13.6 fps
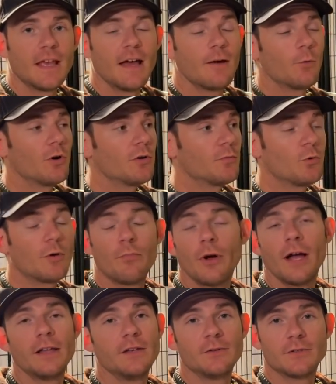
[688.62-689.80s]
Yeah, we're, we're
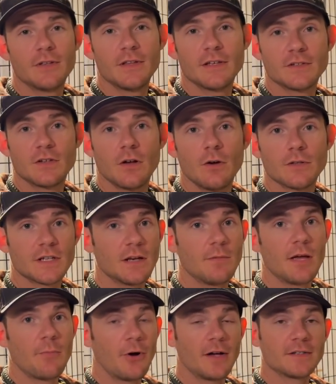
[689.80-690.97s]
brand new to this, so it's going to be
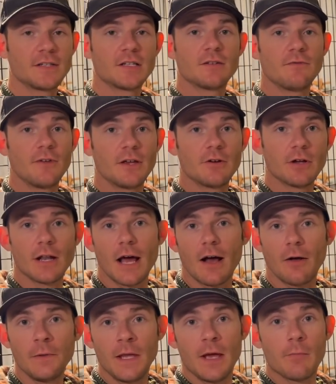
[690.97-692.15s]
a process to figure it
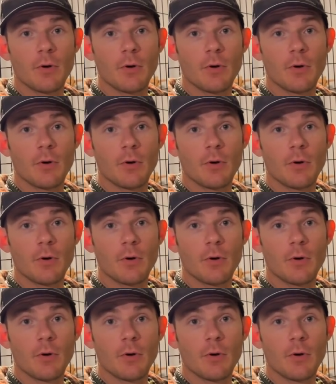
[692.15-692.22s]
out.